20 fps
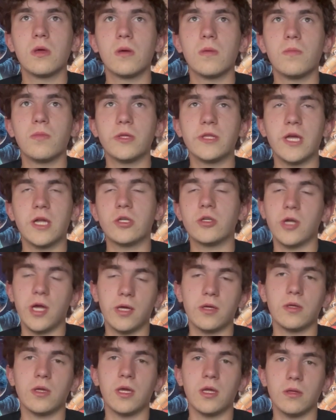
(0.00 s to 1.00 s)
But that track,
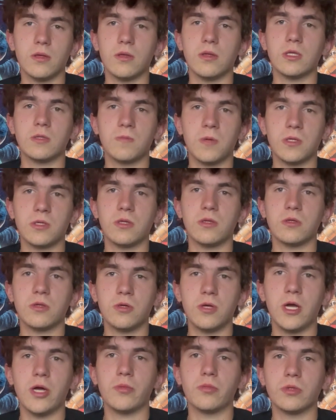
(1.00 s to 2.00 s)
and especially this
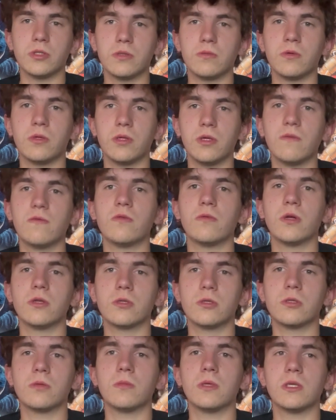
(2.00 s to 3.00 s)
whole album, was really
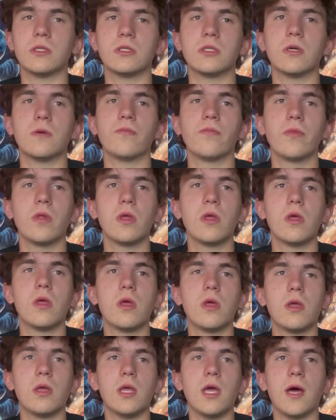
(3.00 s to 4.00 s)
influential to me. So,
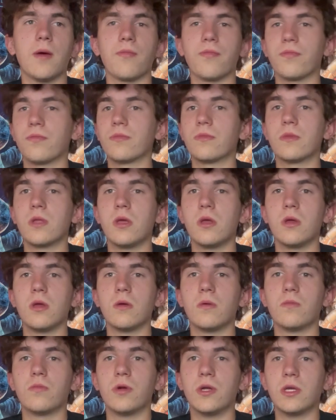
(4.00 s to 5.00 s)
yeah,
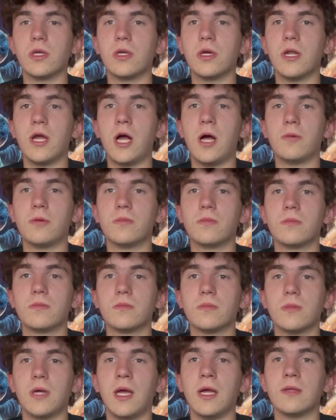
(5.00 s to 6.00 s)
pretty good album.
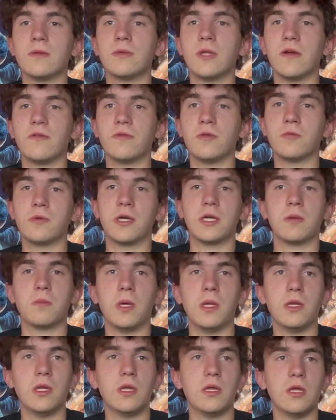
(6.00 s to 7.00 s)
I definitely
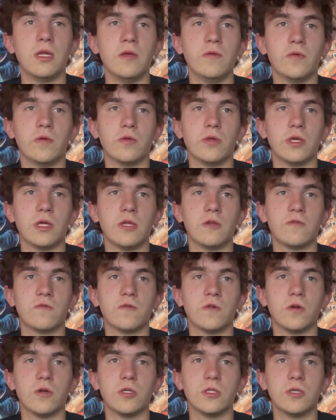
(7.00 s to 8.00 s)
recommend it if you're looking
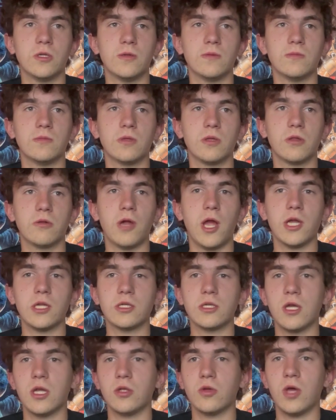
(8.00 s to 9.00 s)
for some
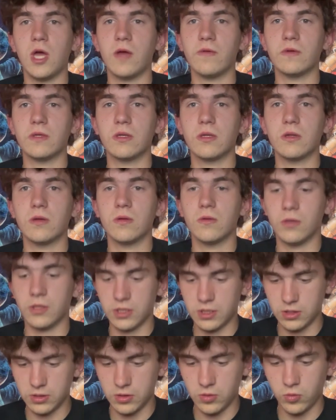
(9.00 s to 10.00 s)
thrash and you haven't
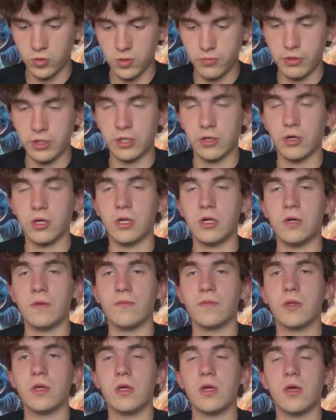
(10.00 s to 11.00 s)
listened to Warbringer at all.
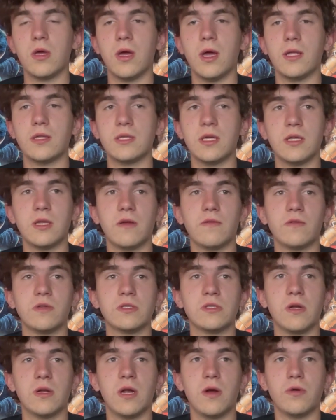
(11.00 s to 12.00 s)
I'd say definitely
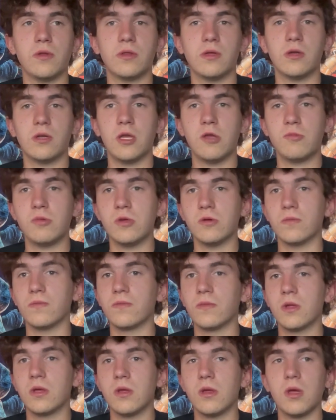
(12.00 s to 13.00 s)
start out with their debut.
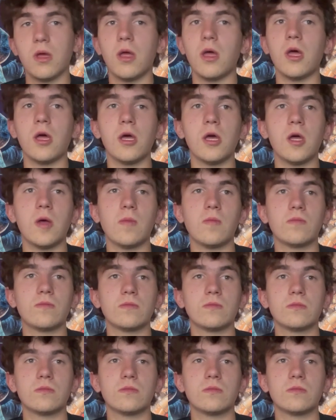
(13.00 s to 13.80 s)
So